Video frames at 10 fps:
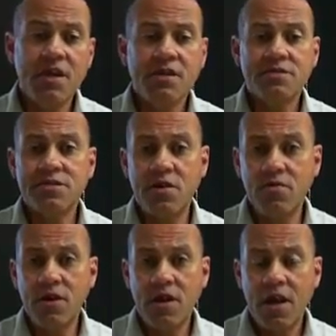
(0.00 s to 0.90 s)

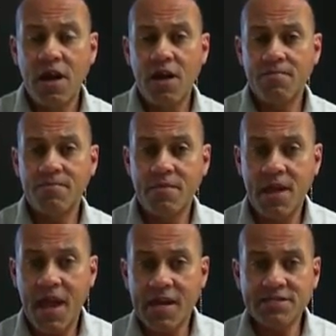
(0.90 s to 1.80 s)
So
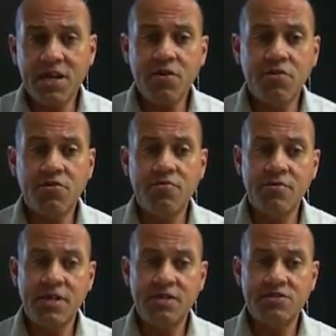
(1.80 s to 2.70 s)
as I go through
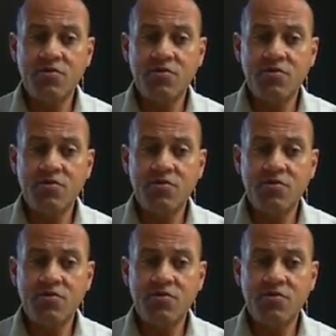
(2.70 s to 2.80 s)
these,